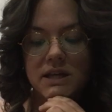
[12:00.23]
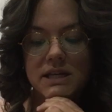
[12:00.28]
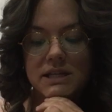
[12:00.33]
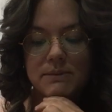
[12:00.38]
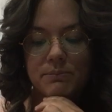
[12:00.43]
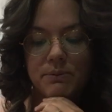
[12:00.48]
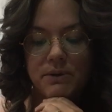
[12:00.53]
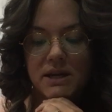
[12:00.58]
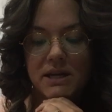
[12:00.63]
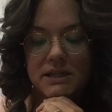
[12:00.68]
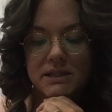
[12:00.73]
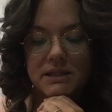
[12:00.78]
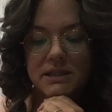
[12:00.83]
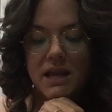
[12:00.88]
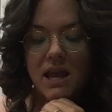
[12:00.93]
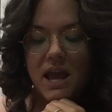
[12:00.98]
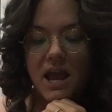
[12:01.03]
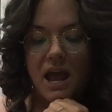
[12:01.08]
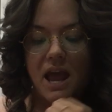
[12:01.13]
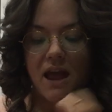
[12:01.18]
these priests.
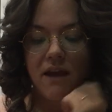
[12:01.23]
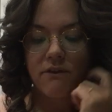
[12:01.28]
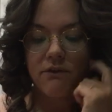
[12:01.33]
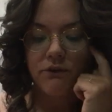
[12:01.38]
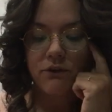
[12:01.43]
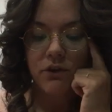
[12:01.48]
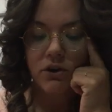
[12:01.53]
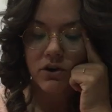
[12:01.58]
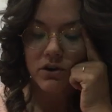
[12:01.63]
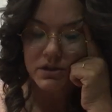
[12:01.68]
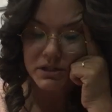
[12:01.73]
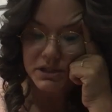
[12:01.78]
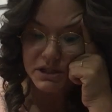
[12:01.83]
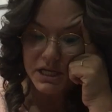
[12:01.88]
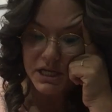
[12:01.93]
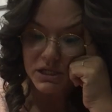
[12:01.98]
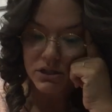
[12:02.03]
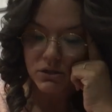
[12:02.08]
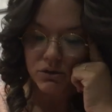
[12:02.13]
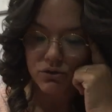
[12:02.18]
At first,
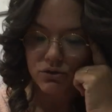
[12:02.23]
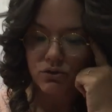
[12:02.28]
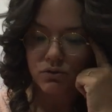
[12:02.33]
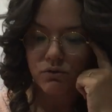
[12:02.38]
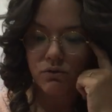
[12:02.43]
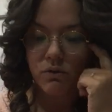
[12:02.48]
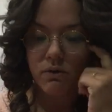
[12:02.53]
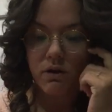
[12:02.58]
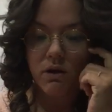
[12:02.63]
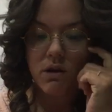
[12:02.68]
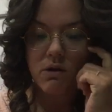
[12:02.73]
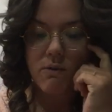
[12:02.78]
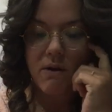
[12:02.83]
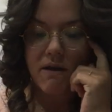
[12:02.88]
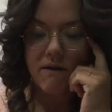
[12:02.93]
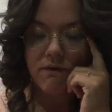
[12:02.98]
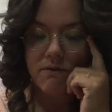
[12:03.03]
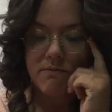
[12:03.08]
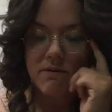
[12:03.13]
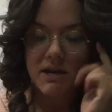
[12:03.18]
they took jewelry
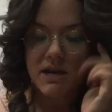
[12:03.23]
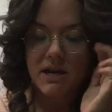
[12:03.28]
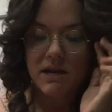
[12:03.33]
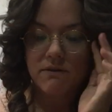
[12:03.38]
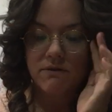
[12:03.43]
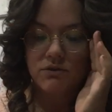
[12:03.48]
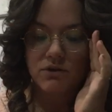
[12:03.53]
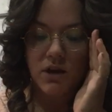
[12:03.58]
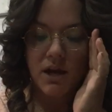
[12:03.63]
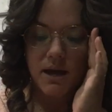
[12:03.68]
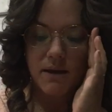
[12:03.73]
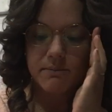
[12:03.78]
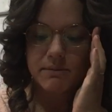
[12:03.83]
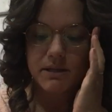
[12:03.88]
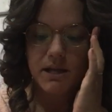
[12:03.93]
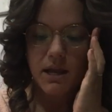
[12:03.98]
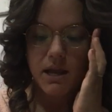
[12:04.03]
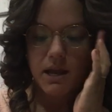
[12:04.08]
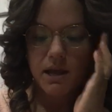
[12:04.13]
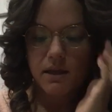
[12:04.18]
away from the native tribes.
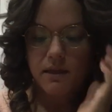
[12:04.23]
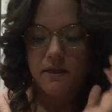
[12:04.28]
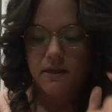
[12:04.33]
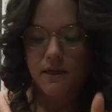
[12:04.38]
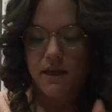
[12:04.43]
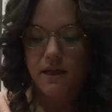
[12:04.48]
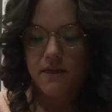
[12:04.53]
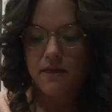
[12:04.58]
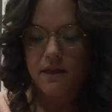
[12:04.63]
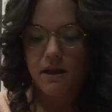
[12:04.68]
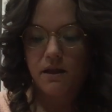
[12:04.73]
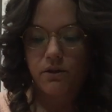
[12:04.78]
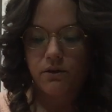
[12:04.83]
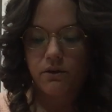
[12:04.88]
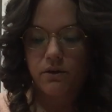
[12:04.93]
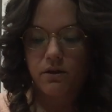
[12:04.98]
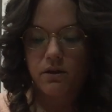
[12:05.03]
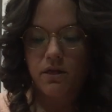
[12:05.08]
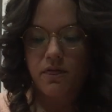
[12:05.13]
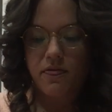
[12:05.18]
Then they
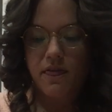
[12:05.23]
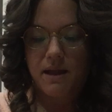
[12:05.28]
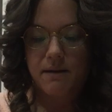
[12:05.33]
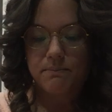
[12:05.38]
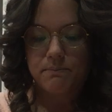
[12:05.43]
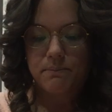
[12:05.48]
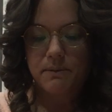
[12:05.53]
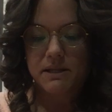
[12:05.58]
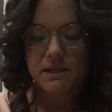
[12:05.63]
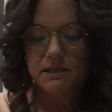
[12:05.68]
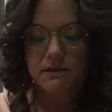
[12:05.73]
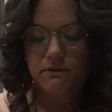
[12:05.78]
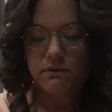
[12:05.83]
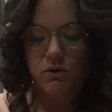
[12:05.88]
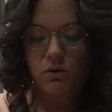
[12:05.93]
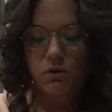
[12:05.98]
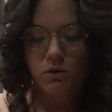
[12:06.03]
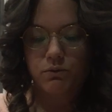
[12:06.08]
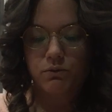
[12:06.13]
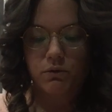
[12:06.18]
learned that bits of
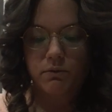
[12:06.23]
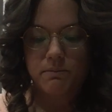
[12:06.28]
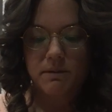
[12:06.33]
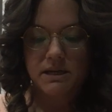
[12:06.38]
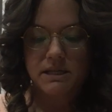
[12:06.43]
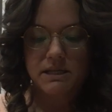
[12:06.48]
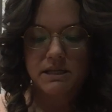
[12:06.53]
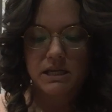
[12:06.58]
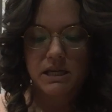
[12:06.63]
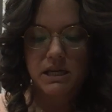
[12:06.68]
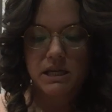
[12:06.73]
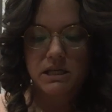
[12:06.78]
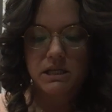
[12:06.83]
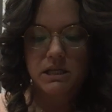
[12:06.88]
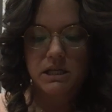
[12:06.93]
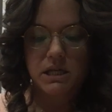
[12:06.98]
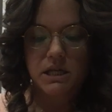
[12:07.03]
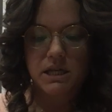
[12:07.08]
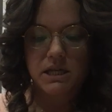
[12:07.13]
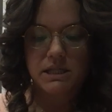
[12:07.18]
gold were mixed
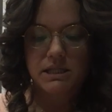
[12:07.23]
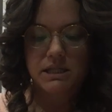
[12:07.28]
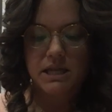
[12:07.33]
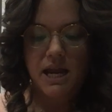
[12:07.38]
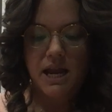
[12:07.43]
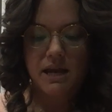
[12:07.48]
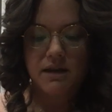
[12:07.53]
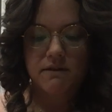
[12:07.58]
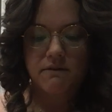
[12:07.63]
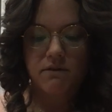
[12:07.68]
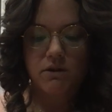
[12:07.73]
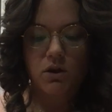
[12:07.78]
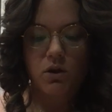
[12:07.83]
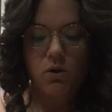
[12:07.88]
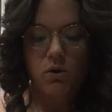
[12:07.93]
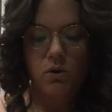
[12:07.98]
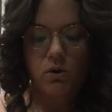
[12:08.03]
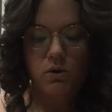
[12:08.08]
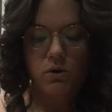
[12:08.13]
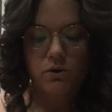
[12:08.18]
into the sand of the
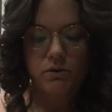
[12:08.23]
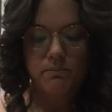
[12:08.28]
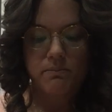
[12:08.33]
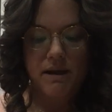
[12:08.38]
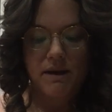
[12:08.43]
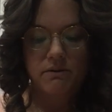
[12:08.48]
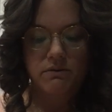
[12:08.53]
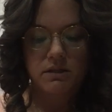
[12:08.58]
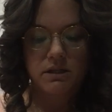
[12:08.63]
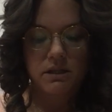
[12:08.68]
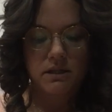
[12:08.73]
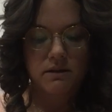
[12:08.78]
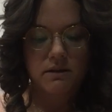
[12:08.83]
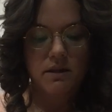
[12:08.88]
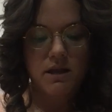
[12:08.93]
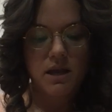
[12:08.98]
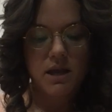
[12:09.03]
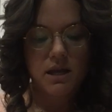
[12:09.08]
cold mountain